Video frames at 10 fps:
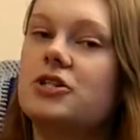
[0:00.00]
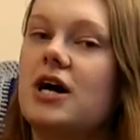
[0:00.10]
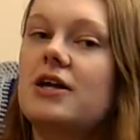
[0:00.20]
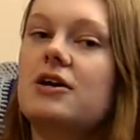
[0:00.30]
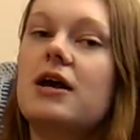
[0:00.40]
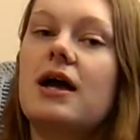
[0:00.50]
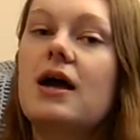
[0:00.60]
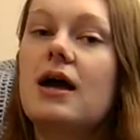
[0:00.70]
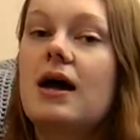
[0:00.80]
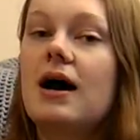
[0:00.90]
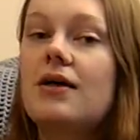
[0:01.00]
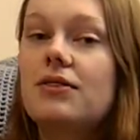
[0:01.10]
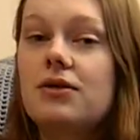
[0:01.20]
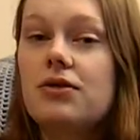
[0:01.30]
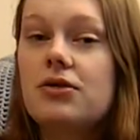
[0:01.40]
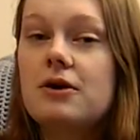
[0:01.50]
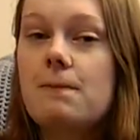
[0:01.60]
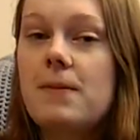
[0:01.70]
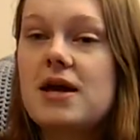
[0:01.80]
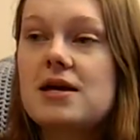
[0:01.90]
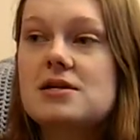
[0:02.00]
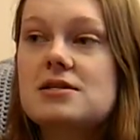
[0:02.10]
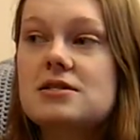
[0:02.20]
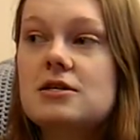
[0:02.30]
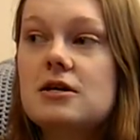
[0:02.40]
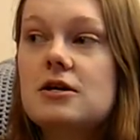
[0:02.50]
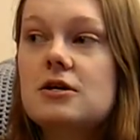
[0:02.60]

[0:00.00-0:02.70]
January and the theme is